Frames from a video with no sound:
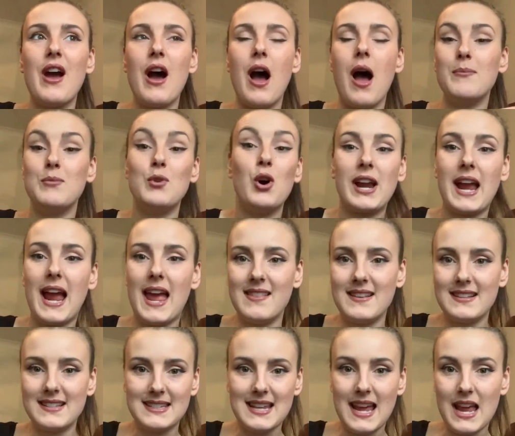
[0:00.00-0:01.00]
i'm not getting
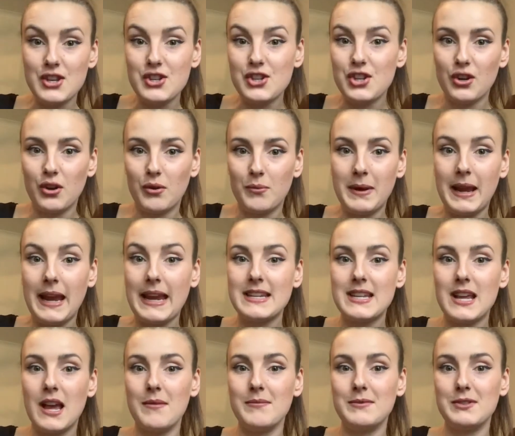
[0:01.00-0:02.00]
this attention on me in
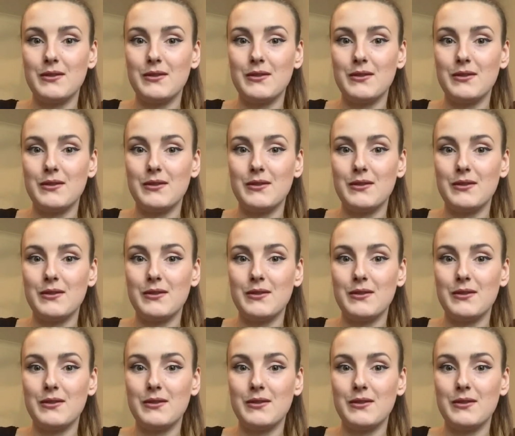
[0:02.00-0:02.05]
terms